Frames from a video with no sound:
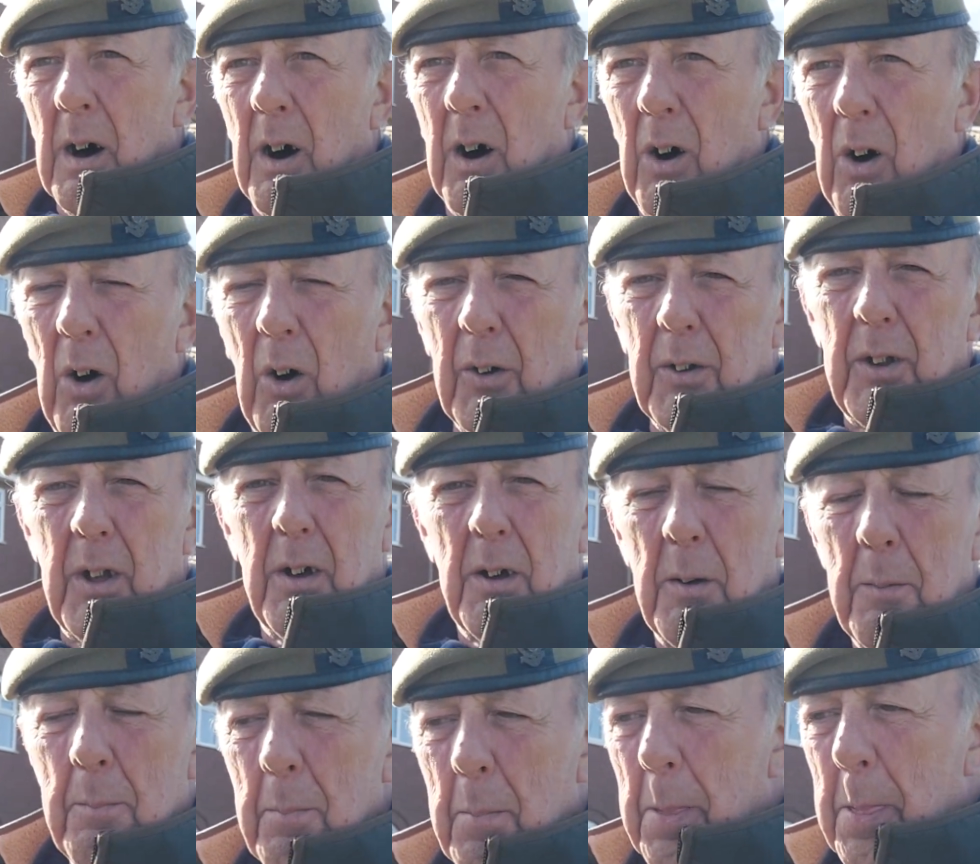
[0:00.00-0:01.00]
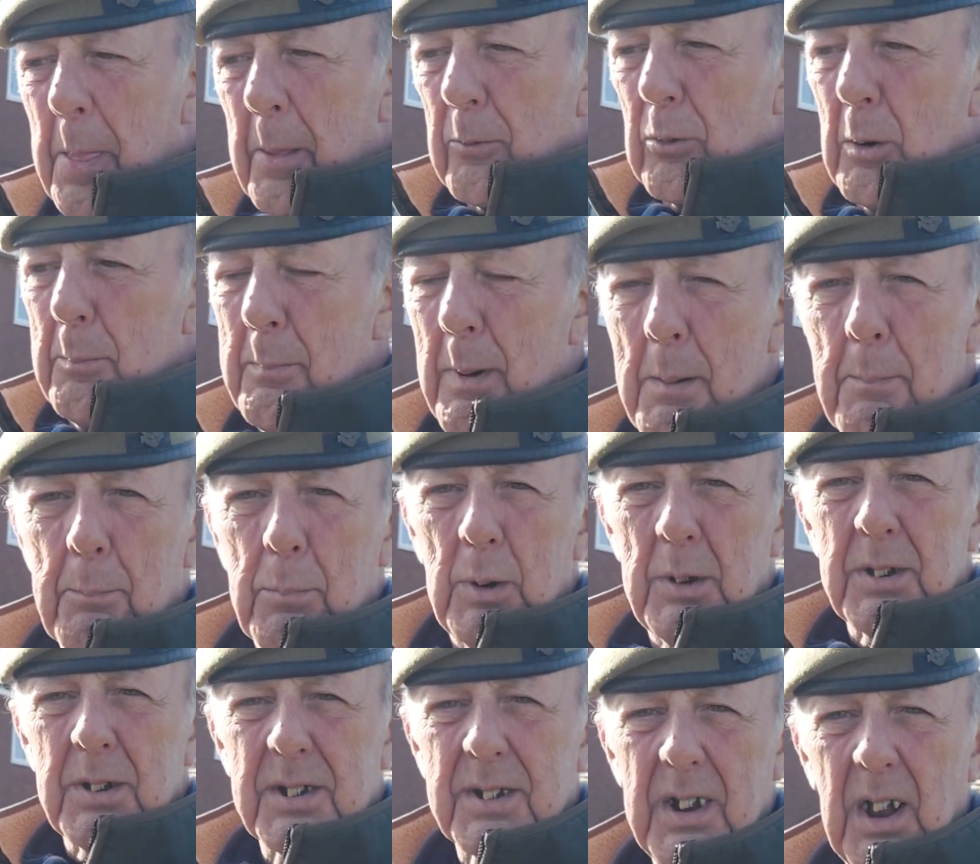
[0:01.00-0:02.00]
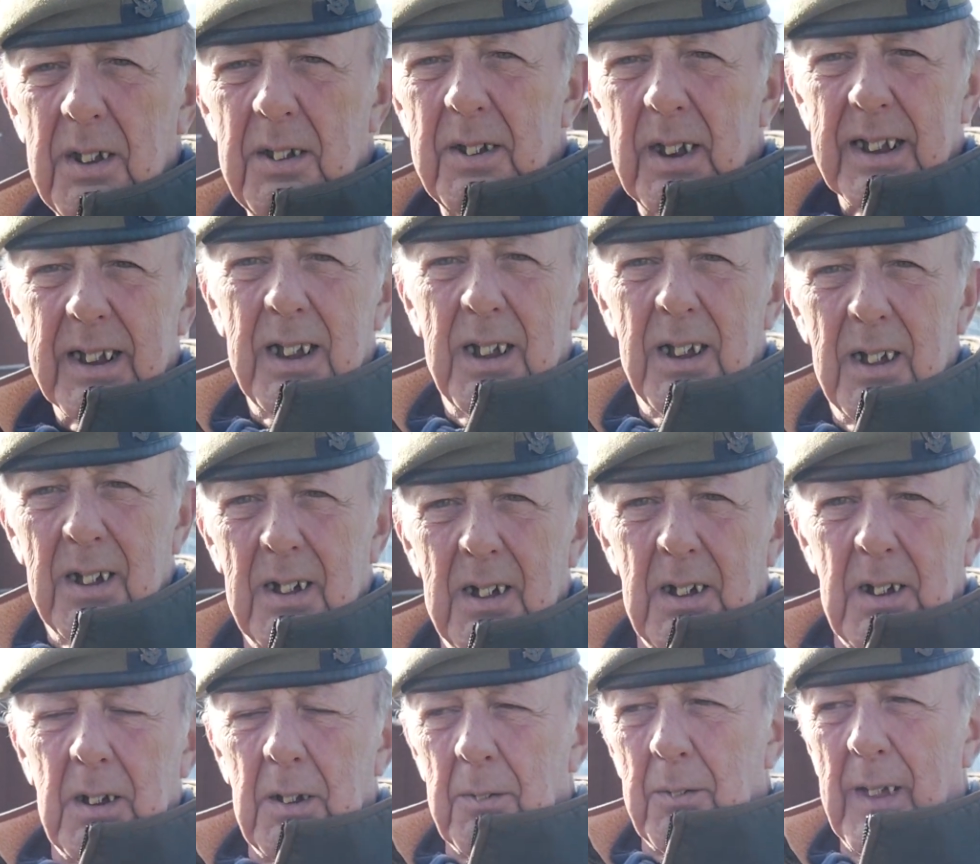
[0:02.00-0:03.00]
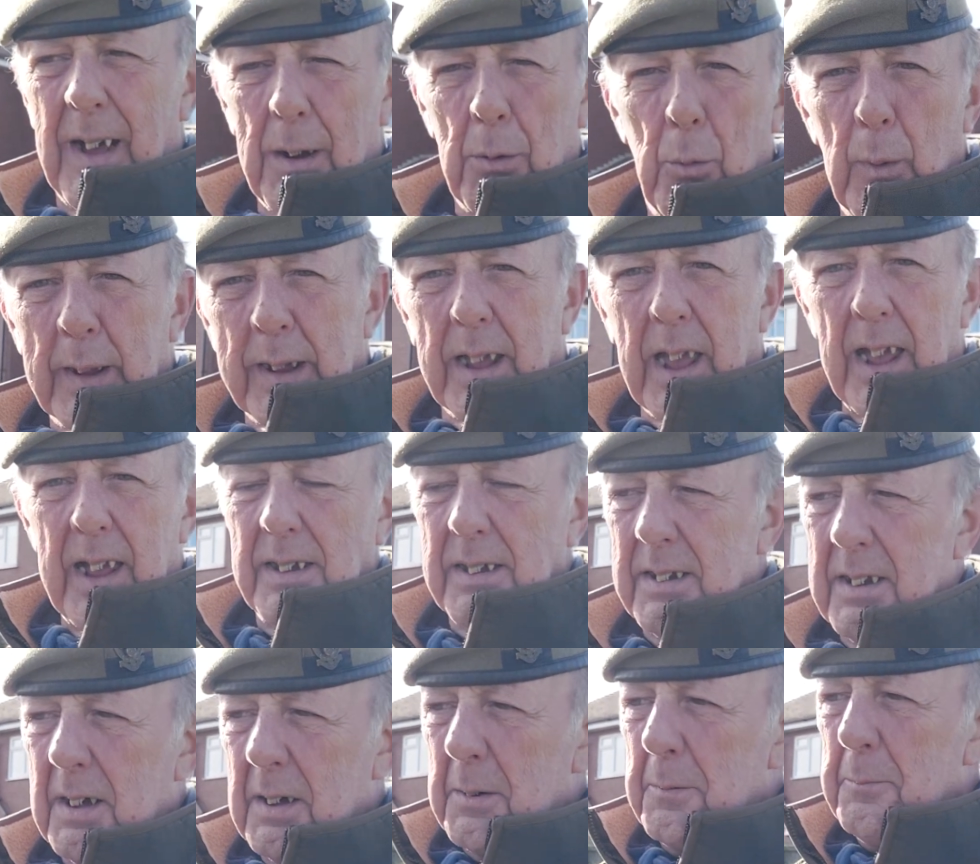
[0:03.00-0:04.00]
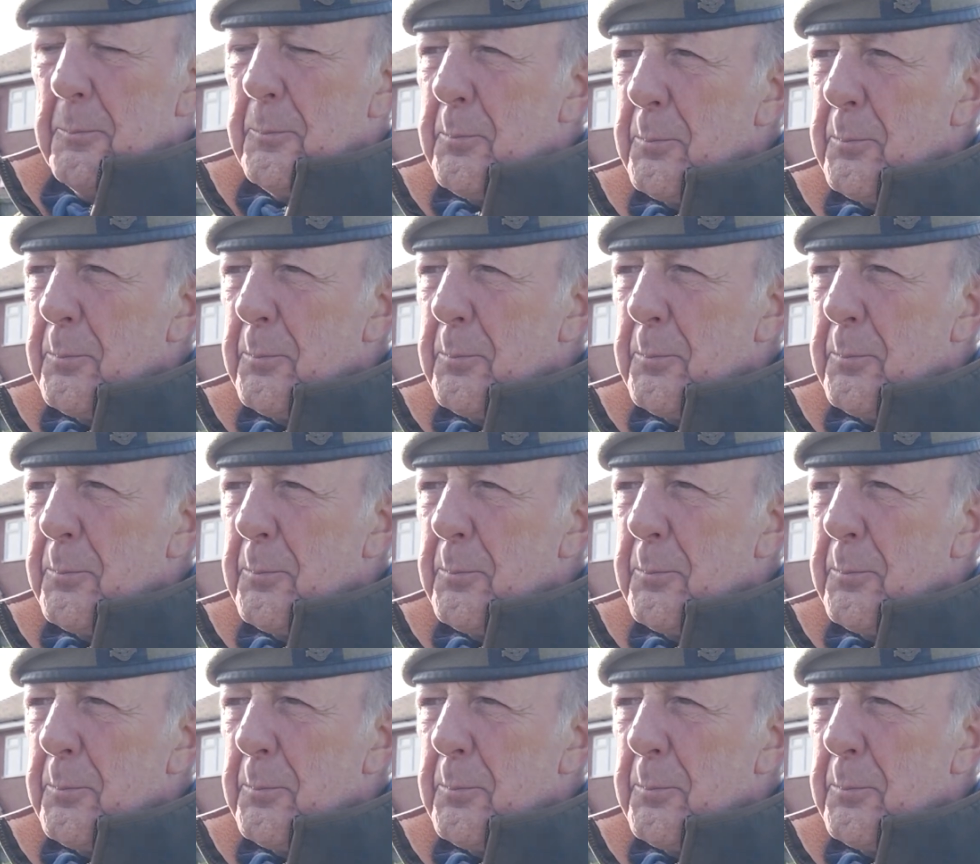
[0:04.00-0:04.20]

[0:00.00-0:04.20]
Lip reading: on Remembrance Sunday that weekend